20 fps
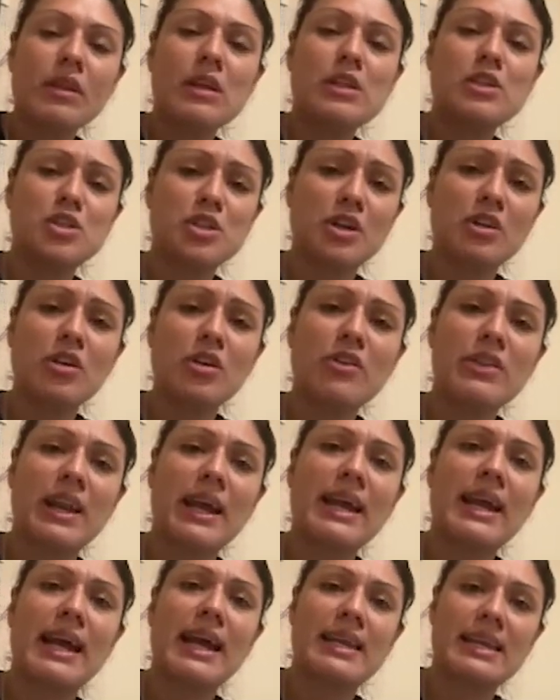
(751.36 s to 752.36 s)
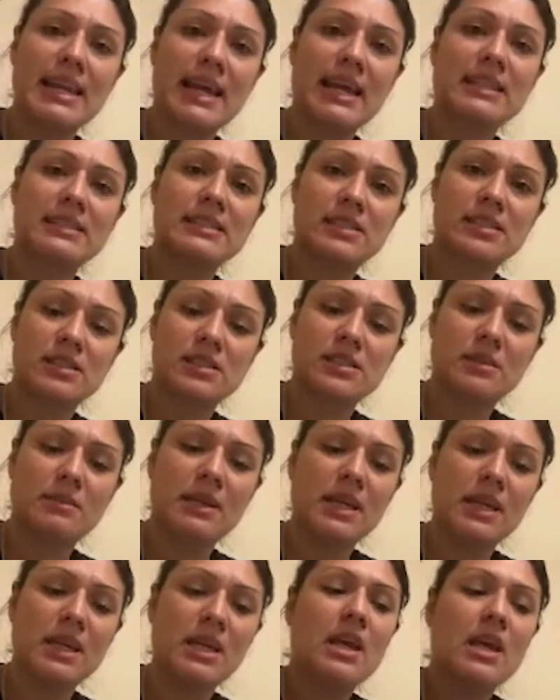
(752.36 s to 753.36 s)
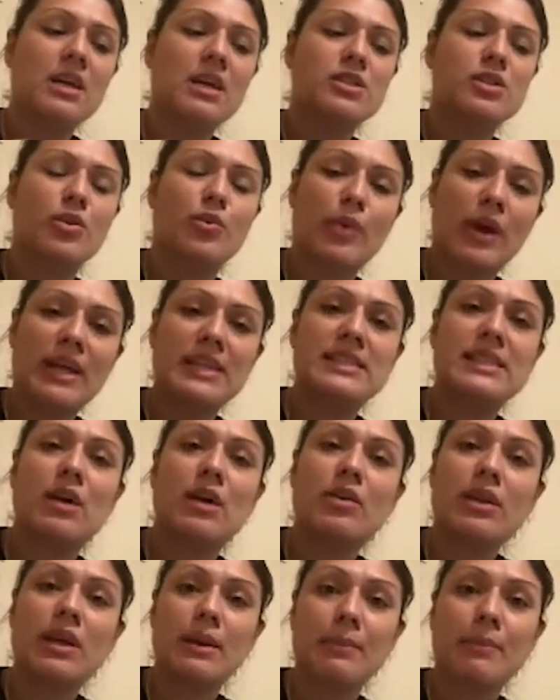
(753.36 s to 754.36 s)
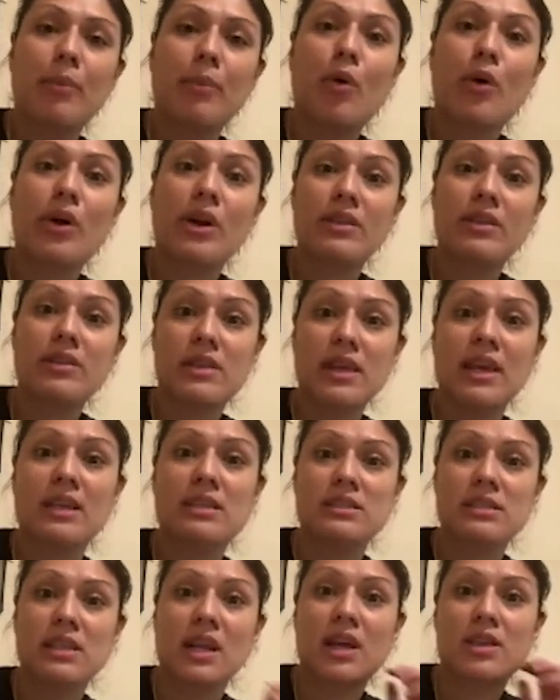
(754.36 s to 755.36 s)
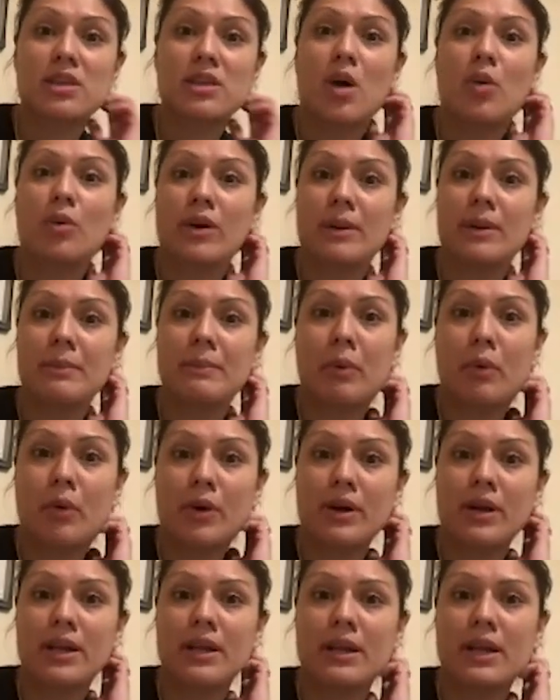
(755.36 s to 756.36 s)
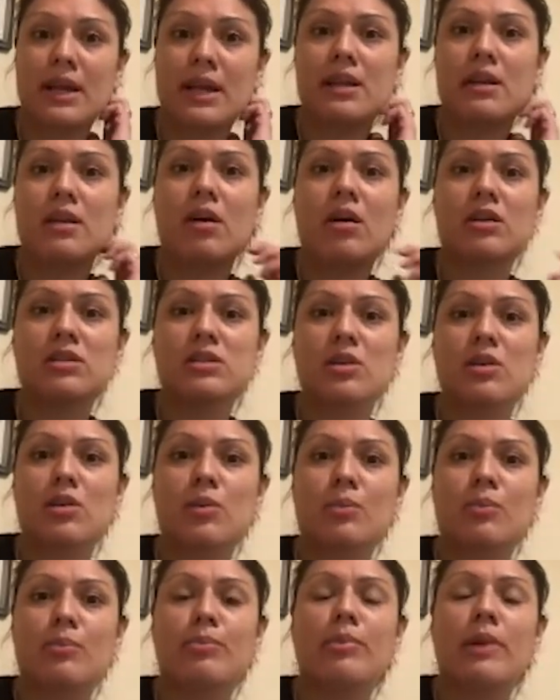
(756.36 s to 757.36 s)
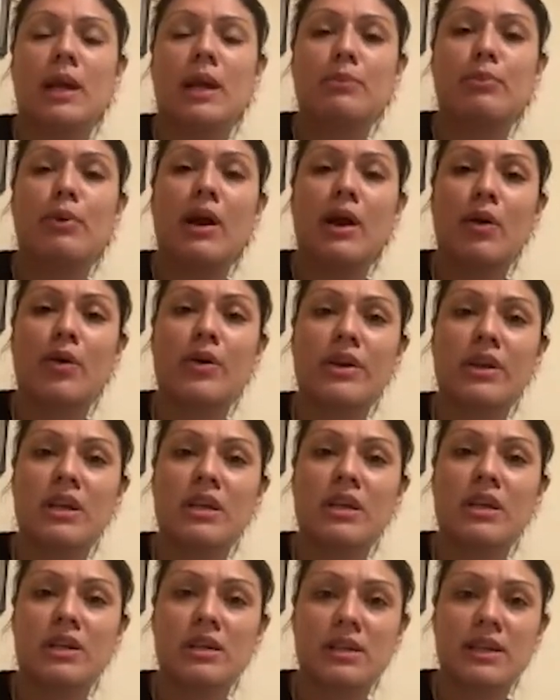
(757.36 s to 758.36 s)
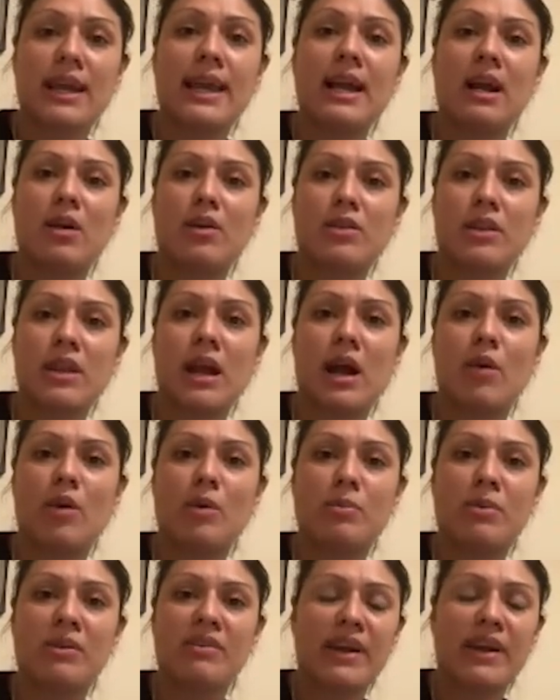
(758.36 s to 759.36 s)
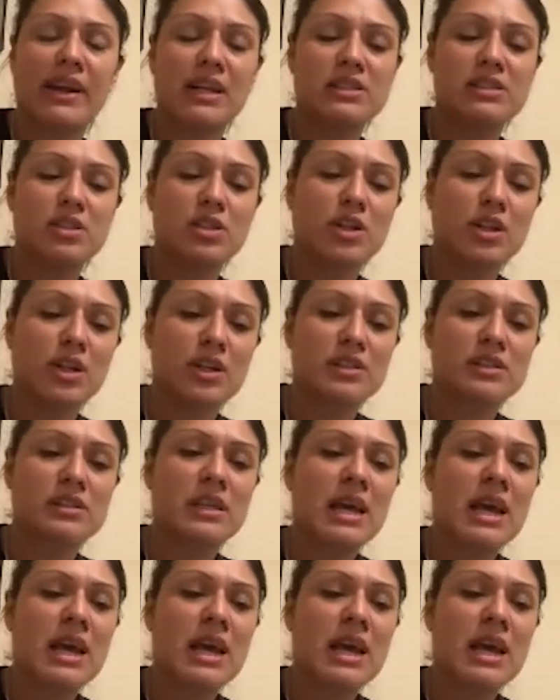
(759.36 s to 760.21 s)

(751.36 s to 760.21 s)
journal that I had next to me to write down important things that I thought were important, and also like priority care that I would provide as a nurse,